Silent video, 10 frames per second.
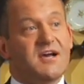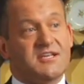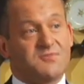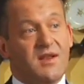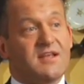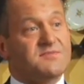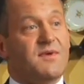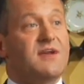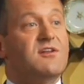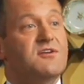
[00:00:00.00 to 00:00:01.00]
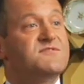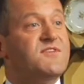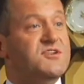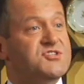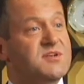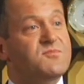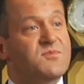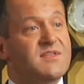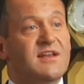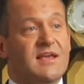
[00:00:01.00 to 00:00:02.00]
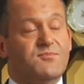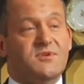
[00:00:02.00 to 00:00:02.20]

as well as my close friendship with the late